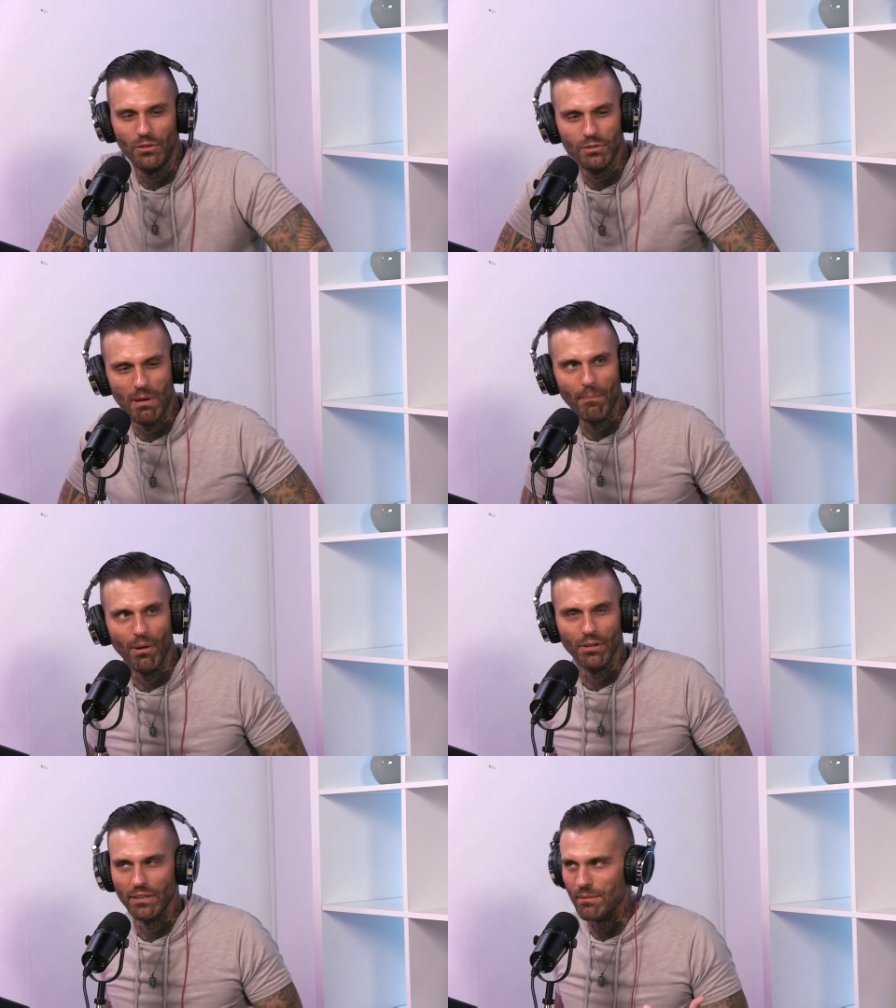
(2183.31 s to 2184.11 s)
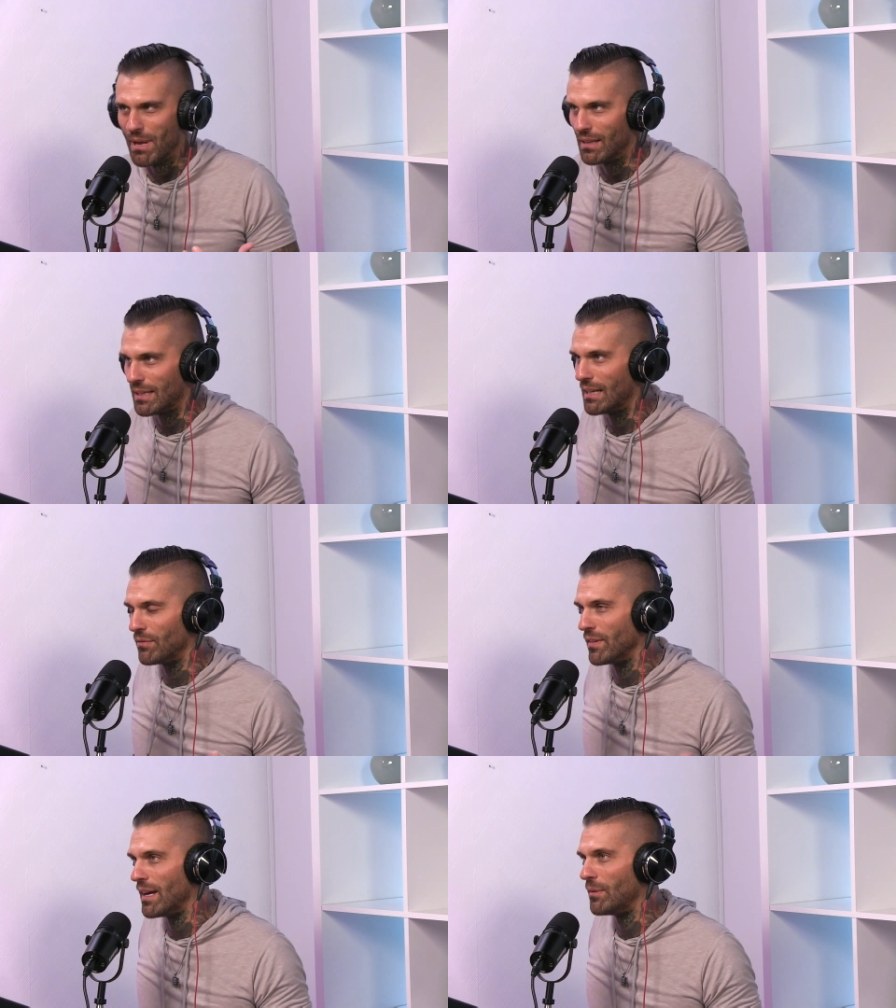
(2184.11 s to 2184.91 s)
used my burner email
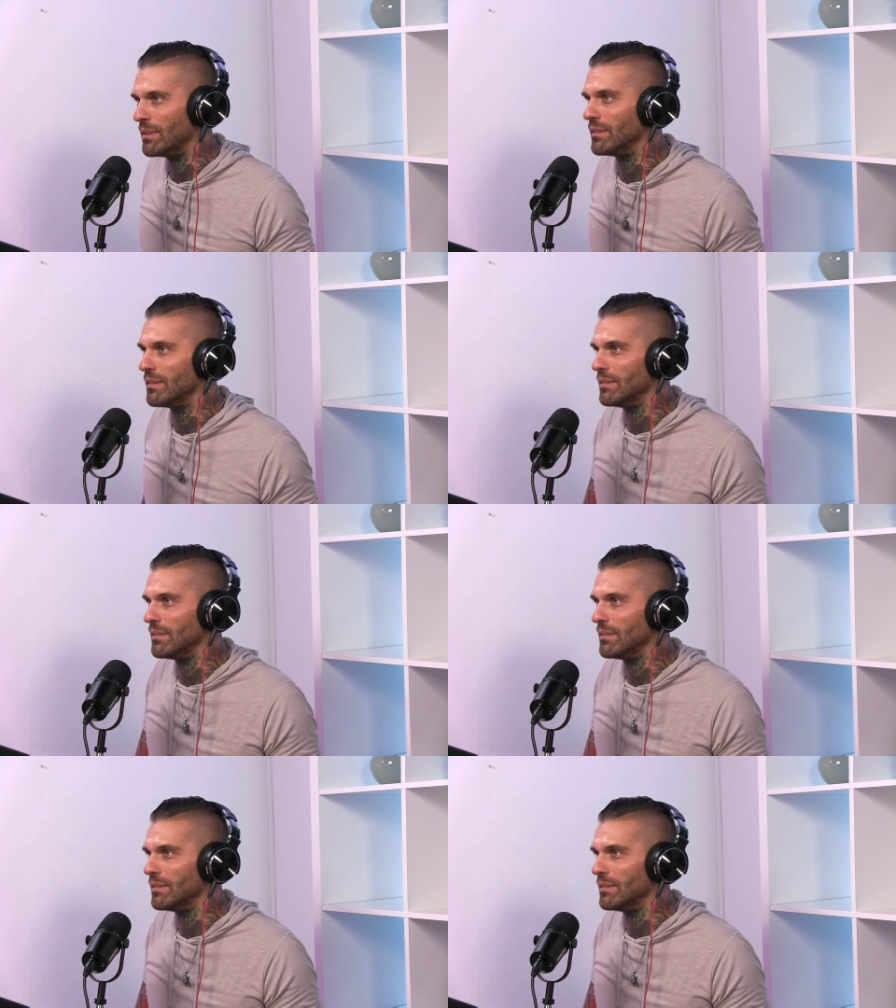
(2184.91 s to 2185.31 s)
account for that one.